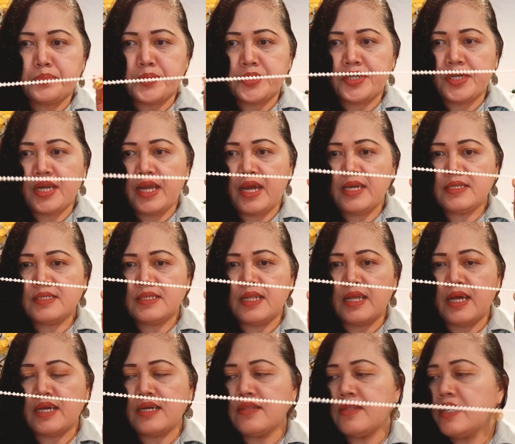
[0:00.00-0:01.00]
pearl lace
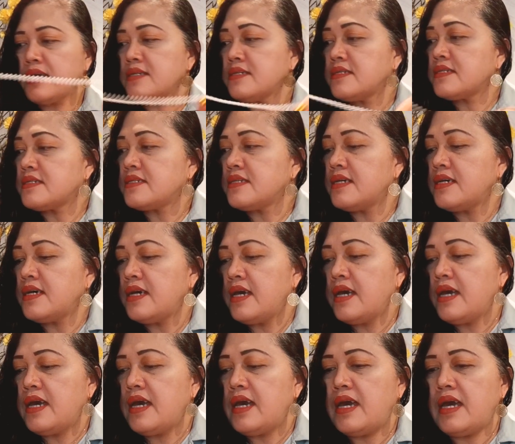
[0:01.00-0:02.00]
like this,
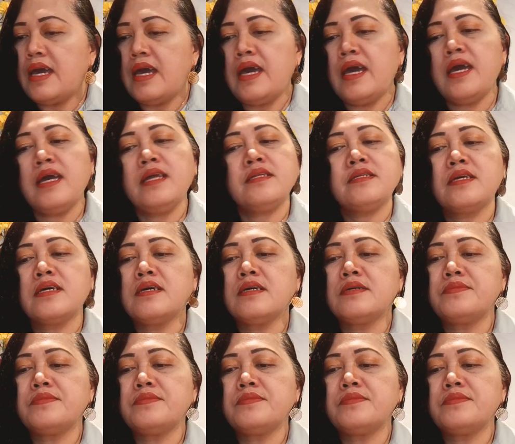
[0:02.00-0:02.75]
and